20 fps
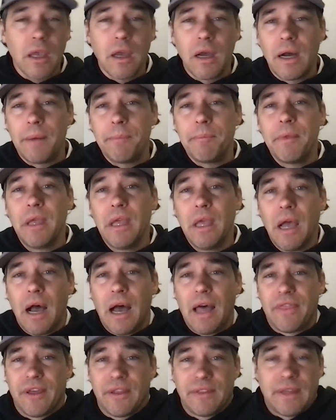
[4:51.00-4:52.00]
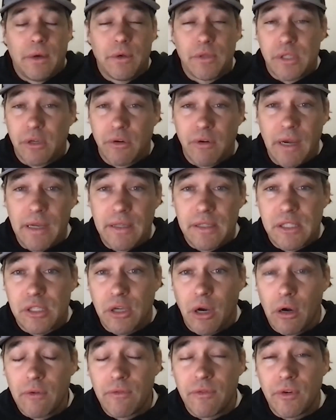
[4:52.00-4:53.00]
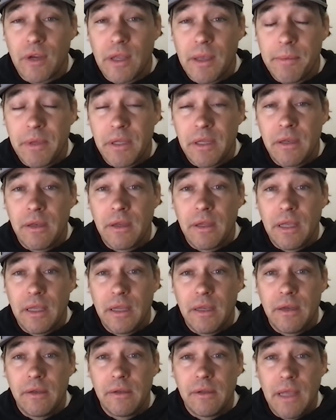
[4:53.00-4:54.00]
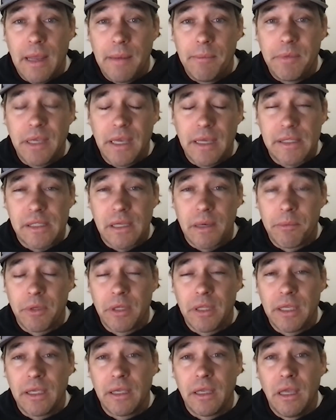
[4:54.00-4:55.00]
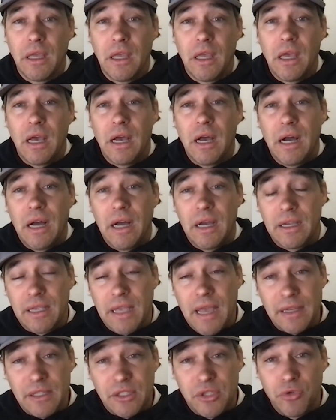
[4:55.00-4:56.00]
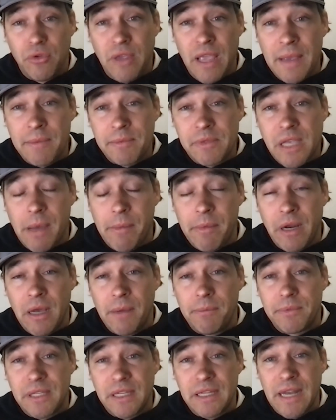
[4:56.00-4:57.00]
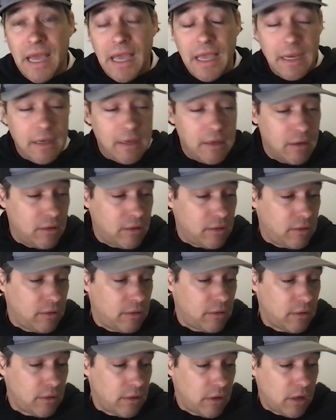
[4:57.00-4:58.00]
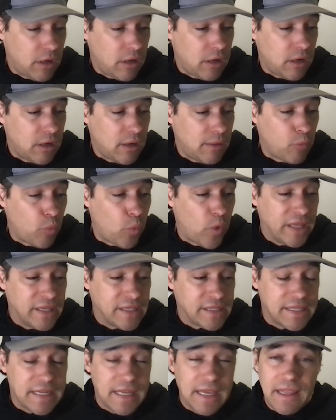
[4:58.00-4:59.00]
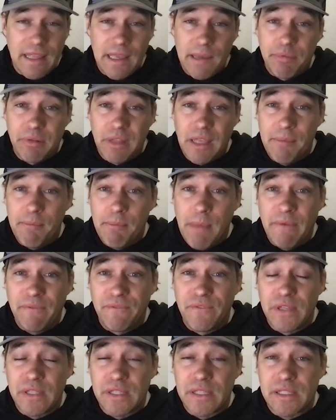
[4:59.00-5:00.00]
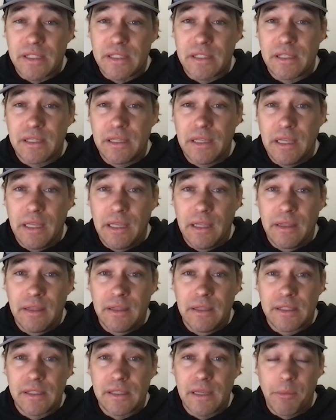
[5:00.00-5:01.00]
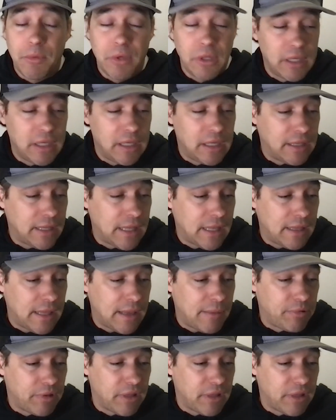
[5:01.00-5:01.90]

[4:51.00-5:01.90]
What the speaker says: I thought that was a great start for him in NBA Summer League. Got 2 games coming up tonight. Wednesday, they play Memphis in the Summer League, and then they